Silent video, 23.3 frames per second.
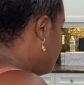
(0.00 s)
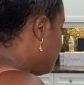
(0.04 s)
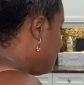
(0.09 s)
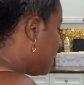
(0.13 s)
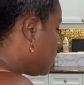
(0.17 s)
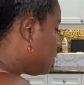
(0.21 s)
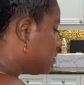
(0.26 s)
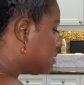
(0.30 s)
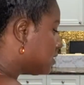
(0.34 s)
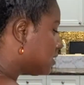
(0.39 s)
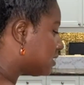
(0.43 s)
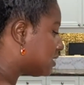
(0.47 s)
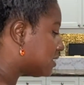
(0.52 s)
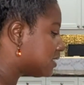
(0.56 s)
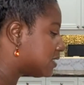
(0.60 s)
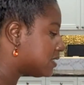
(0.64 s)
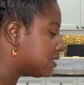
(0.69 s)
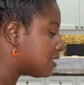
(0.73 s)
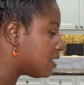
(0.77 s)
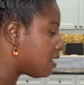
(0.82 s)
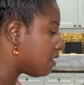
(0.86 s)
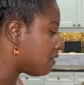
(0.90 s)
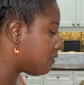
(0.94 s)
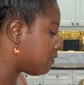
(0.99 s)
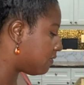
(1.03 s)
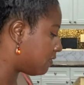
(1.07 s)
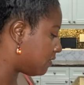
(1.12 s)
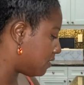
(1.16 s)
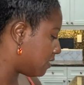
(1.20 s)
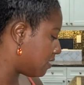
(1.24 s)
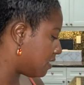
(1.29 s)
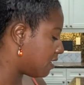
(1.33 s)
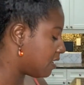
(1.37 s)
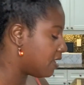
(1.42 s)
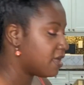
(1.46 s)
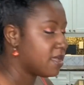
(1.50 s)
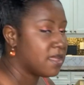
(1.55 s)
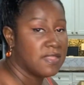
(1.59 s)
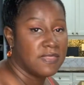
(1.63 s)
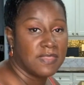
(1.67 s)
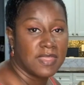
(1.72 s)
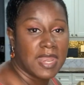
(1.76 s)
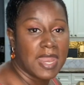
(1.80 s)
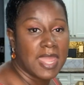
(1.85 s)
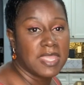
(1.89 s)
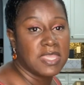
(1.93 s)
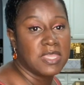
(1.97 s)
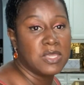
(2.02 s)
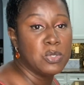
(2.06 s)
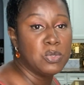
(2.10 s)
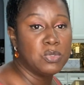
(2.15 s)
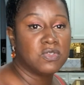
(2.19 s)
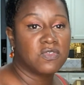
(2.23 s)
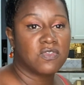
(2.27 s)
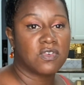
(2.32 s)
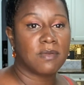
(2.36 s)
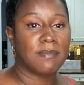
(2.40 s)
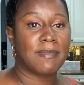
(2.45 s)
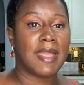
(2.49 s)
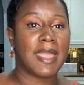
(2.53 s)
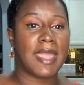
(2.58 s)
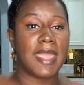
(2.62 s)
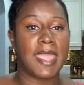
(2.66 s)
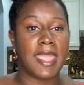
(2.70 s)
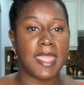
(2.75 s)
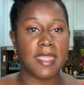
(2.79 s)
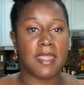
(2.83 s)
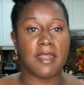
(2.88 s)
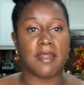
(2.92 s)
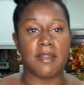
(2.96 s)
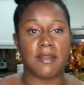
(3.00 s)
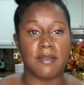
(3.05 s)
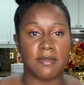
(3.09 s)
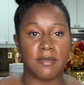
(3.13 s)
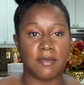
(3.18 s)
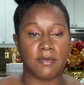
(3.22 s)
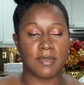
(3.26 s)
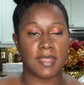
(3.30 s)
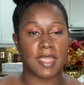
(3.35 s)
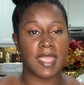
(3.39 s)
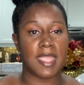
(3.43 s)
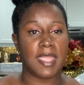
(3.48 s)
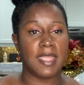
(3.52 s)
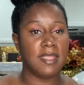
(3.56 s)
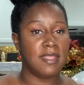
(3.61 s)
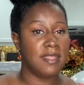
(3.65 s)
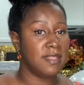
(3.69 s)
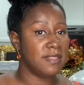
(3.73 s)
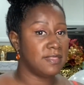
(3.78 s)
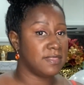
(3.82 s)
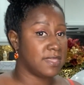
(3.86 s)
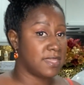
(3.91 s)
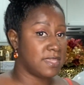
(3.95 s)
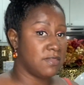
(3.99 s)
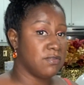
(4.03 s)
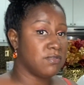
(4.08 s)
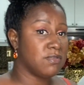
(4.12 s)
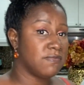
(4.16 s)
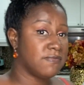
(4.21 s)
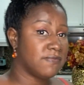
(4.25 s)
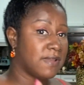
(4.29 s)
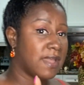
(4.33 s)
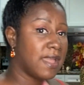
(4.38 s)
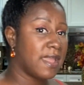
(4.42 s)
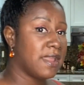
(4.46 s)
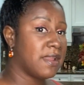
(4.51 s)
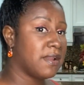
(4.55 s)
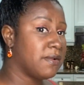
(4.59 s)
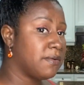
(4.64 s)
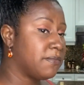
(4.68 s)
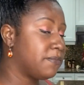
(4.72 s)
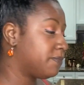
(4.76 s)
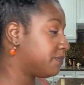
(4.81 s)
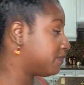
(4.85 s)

most of the stuff that I use for my hair, okay? The humidifier,